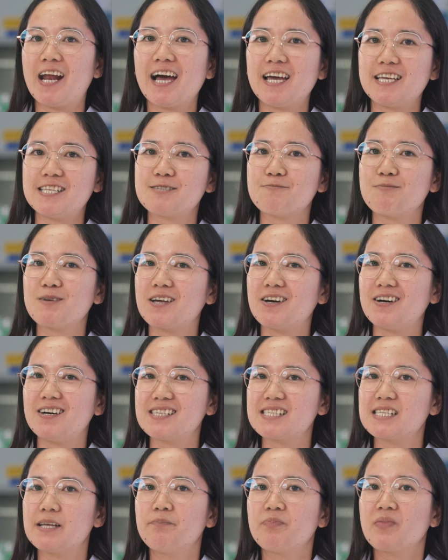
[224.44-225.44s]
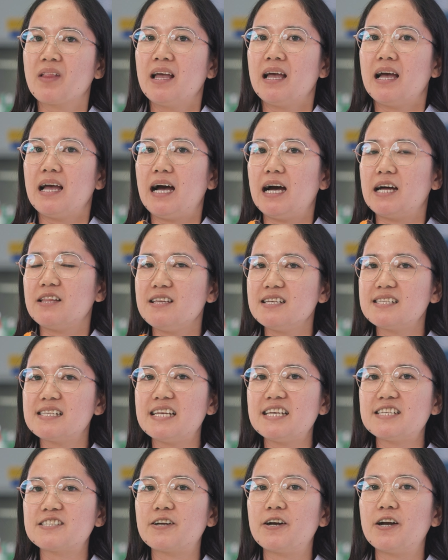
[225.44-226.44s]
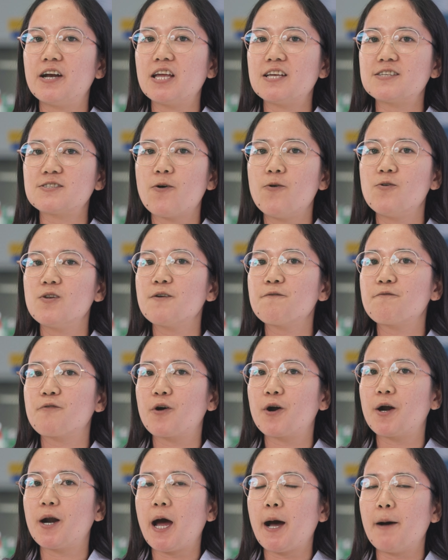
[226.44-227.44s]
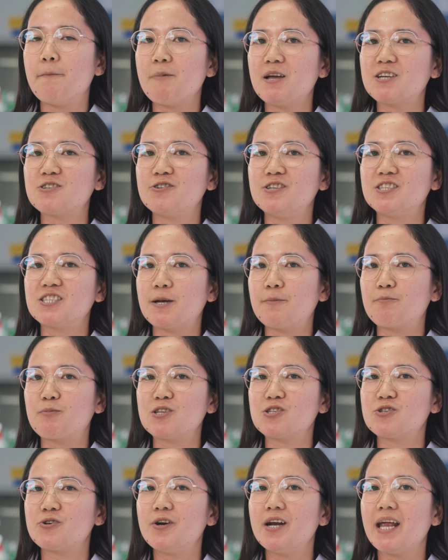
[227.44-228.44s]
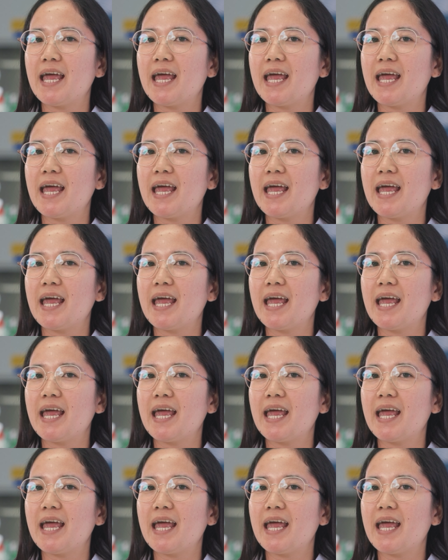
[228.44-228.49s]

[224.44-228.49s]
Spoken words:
eyes, because this laser is only for measuring temperature,